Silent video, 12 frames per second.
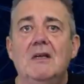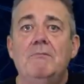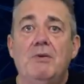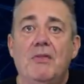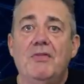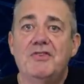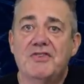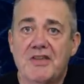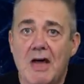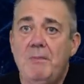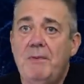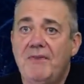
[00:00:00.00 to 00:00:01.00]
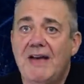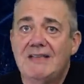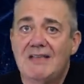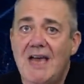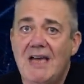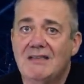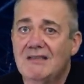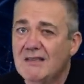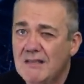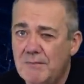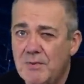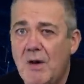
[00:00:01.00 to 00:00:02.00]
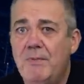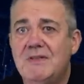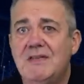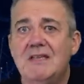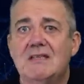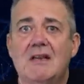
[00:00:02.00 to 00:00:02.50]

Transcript: But the scope of our tests and properties